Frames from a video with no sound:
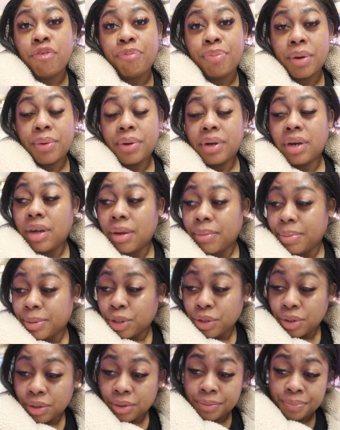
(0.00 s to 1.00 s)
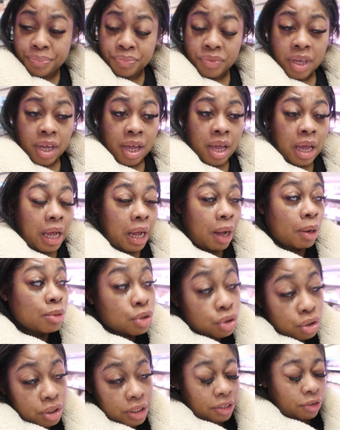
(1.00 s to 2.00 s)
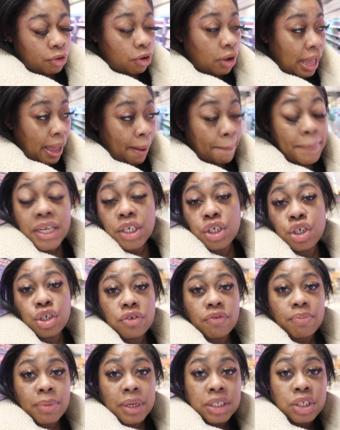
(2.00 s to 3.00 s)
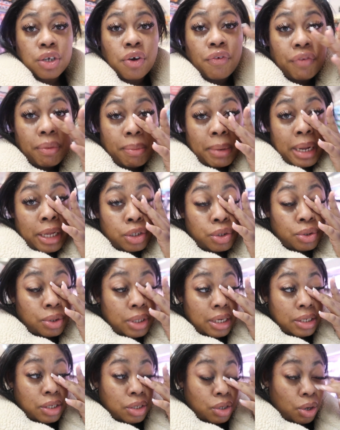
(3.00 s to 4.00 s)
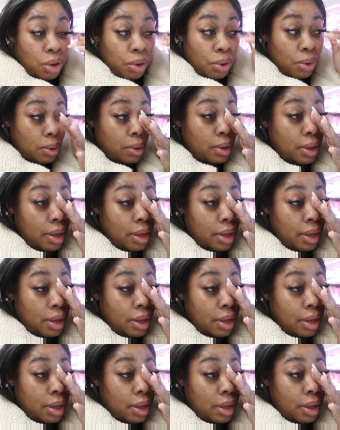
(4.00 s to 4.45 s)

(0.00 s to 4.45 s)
of blowing up, so I was looking at pictures of myself from like 2 years ago.